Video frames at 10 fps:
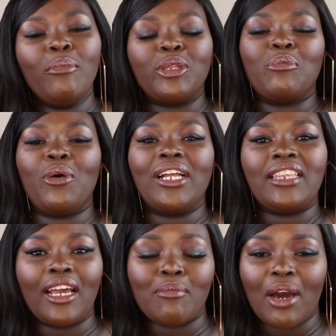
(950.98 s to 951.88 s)
But the more I
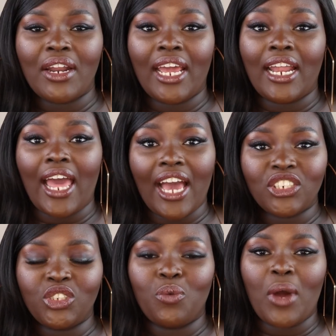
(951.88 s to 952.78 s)
think about it and I
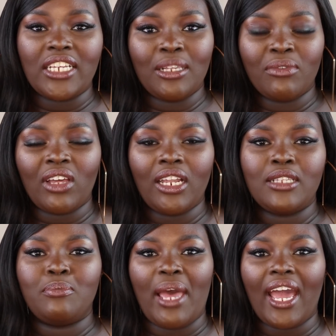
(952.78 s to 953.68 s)
actually watch some of the
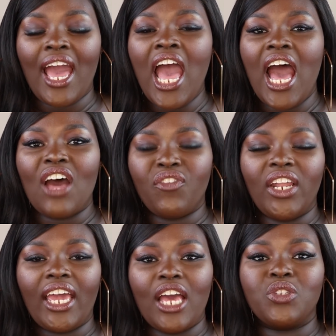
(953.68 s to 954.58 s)
clips back, I feel
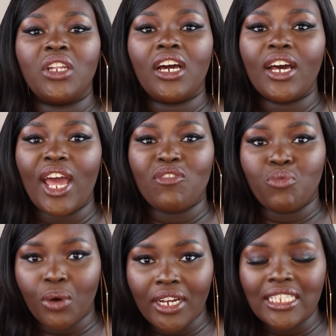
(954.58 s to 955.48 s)
like hazelnut could
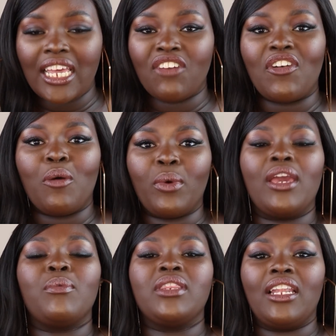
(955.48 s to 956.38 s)
have worked if I
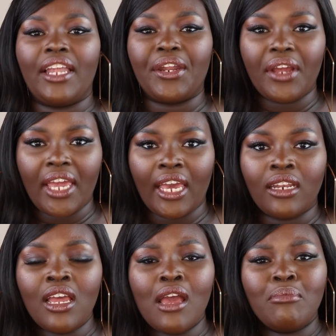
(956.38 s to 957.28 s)
went in with a lighter
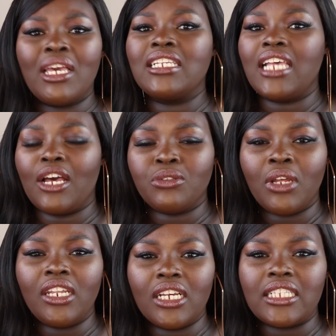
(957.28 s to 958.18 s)
hand, because
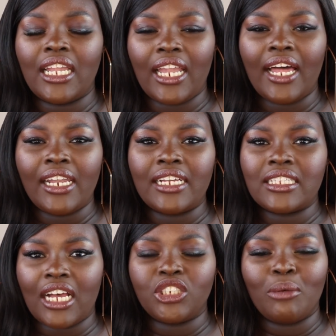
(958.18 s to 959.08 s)
hazelnut looks a lot like
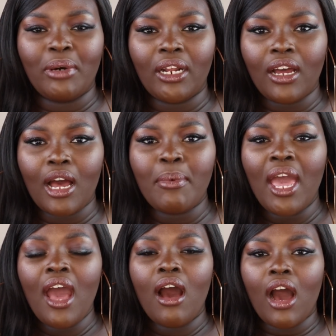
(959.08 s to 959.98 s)
Sacha Buttercup
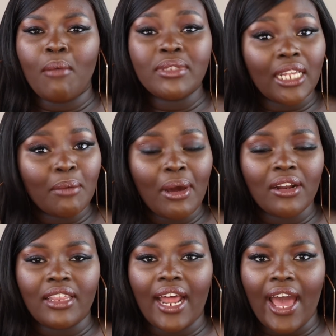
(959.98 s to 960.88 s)
setting
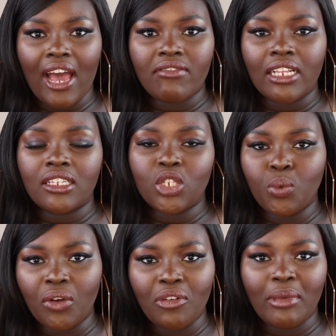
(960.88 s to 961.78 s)
powder that I have that does
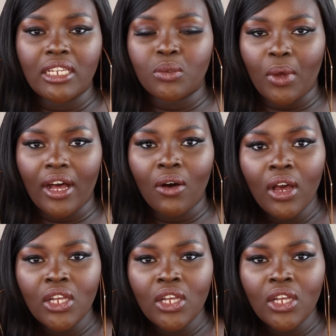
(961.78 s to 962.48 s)
work for me as well.